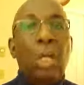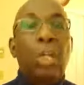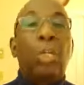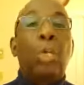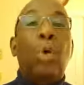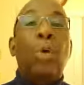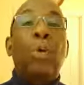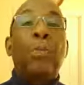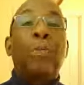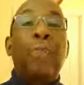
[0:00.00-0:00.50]

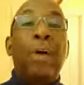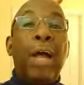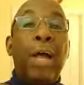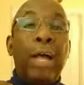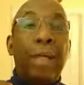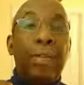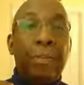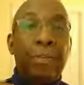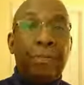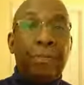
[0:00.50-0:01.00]

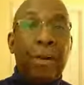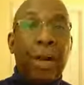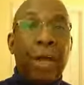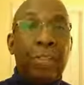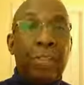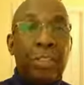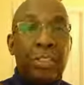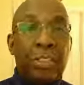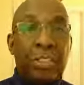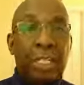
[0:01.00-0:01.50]
glorifying the
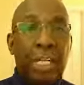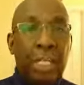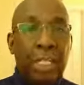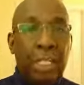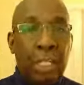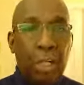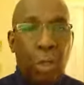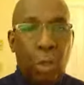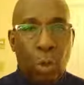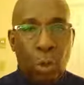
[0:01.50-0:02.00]
Father, Son,
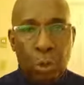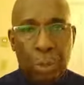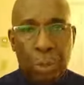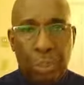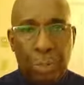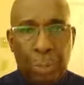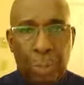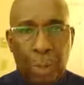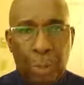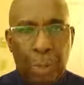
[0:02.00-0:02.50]
and the Holy
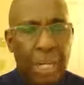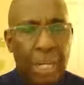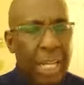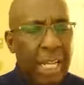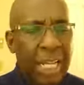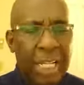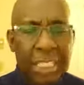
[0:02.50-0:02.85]
Spirit.